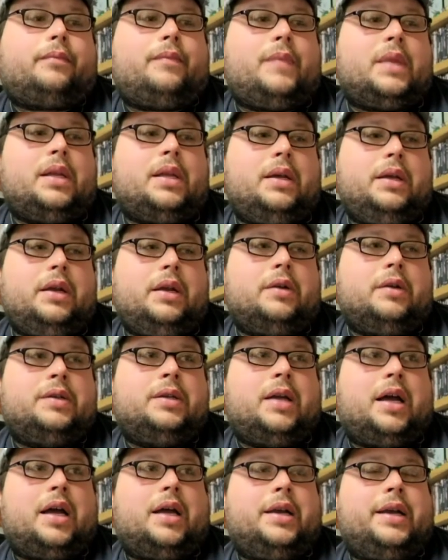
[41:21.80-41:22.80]

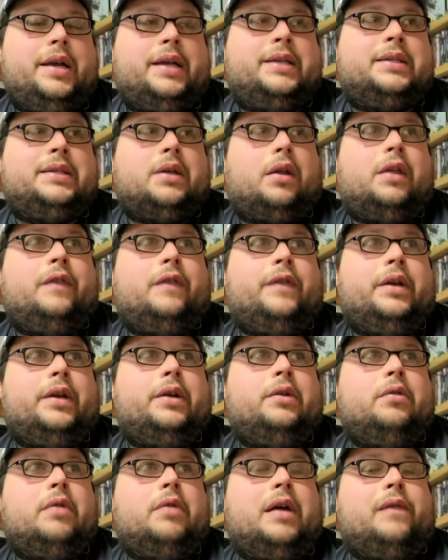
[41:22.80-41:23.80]
Nick Sullivan,
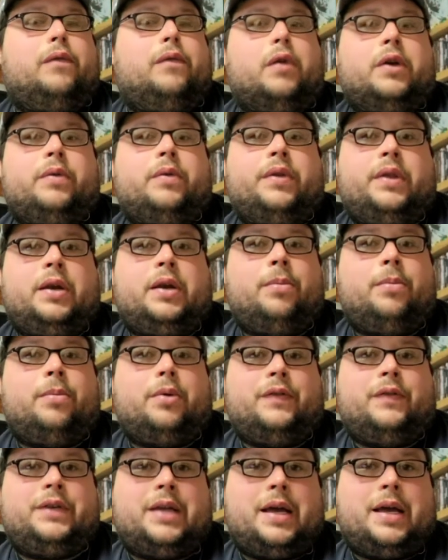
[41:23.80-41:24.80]
who I've worked with a number
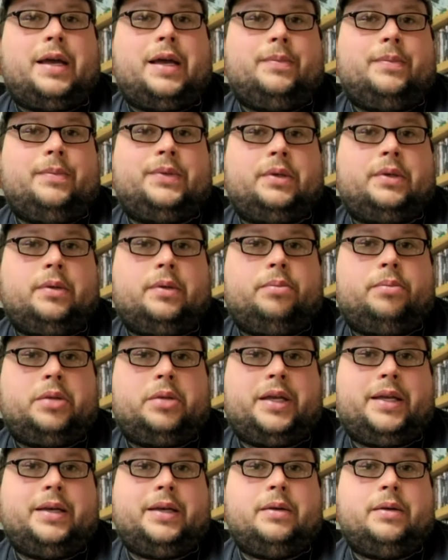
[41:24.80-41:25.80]
of times,
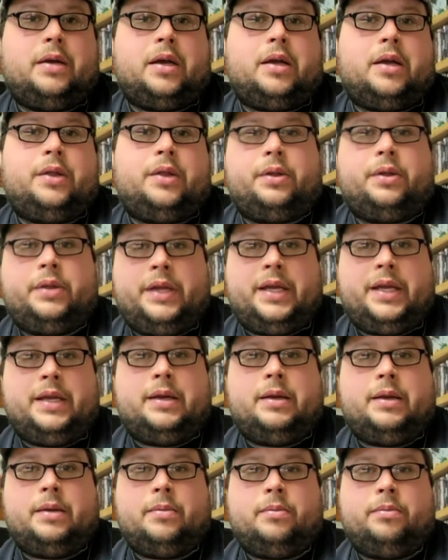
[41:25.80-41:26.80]
plays
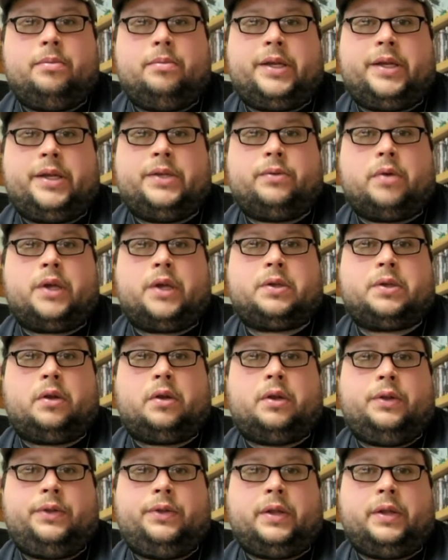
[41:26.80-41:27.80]

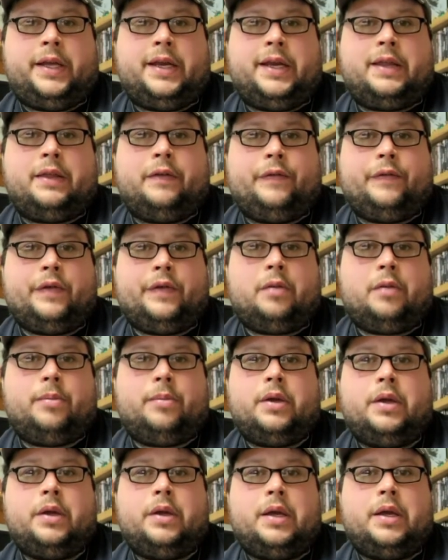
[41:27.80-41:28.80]
Russell, the lead in the film.
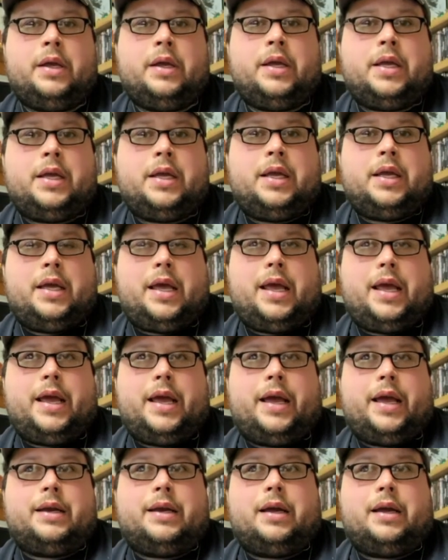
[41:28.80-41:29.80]

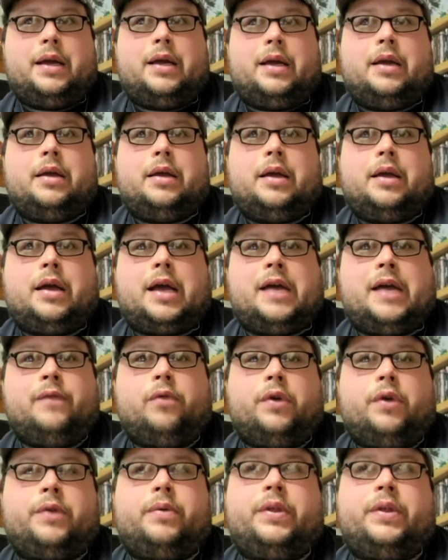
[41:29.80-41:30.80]
And I've
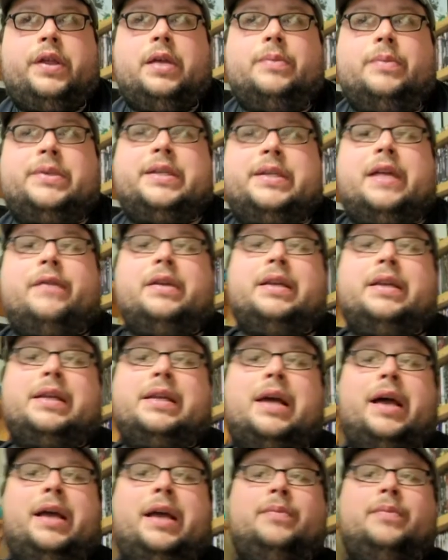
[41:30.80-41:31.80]
worked with him 7
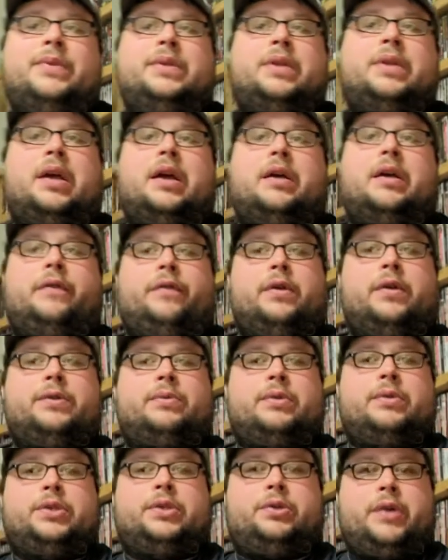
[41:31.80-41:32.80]
times. First
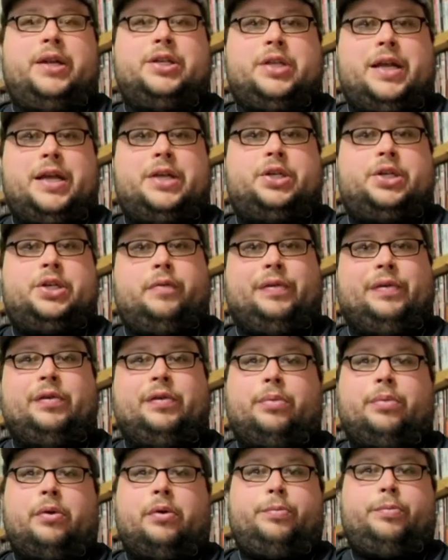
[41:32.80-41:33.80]
was Strange Nature. We were
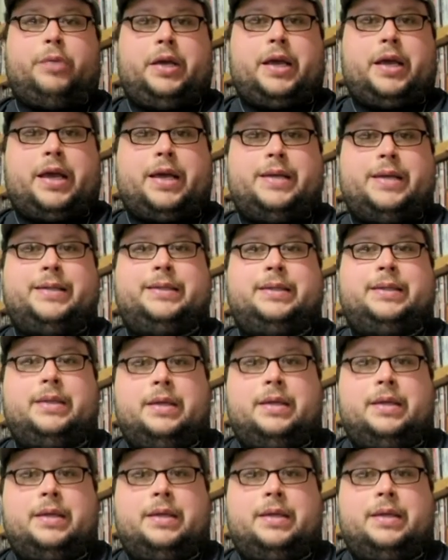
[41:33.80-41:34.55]
both PAs.